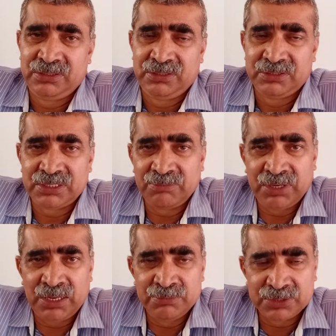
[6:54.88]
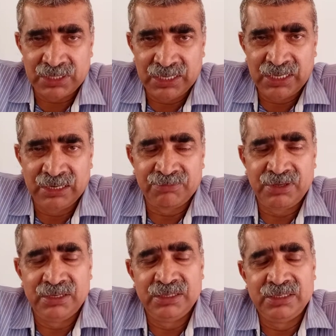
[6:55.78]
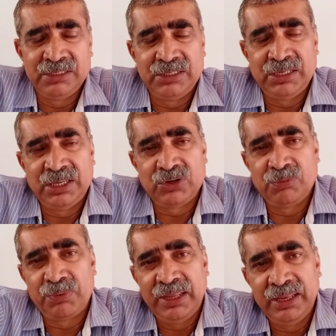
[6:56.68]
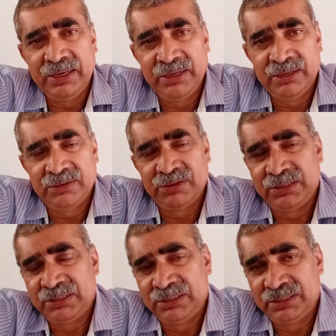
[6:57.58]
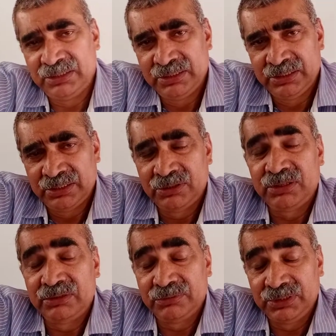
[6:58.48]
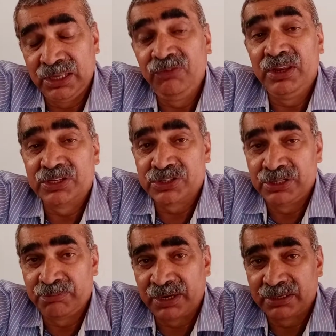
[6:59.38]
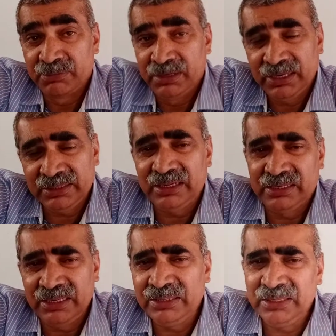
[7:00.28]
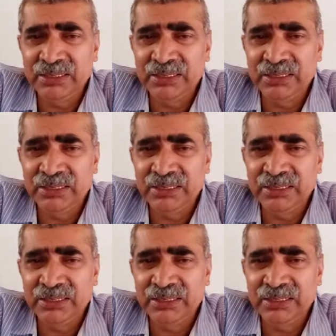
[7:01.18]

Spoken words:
sometimes aeroplane or aviation department, like that. Anything